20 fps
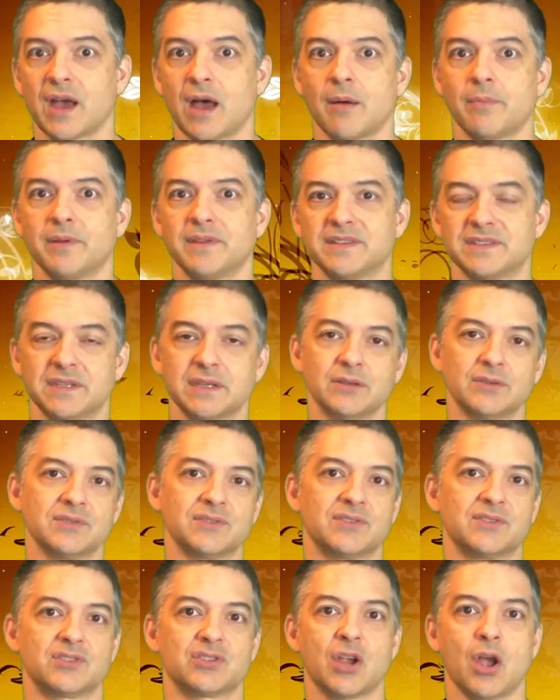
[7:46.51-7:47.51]
up and
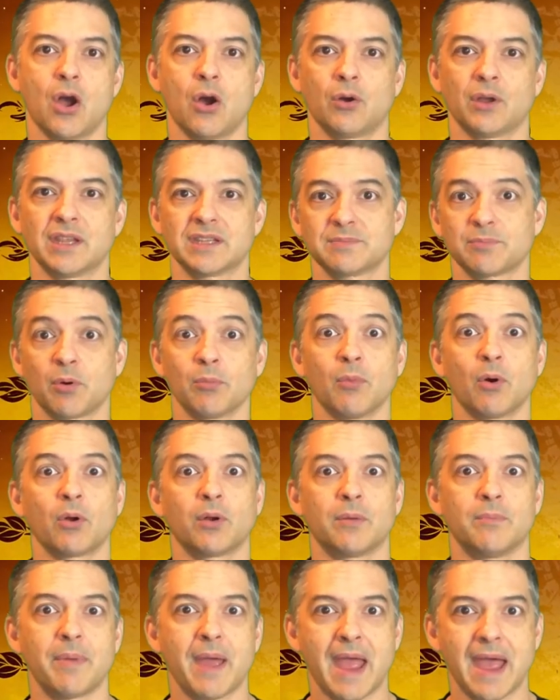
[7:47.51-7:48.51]
steals the show, gets
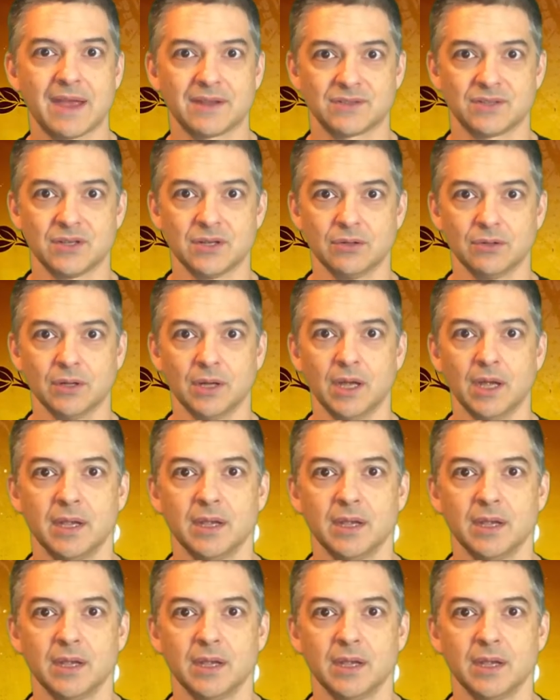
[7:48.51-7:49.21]
promoted past you.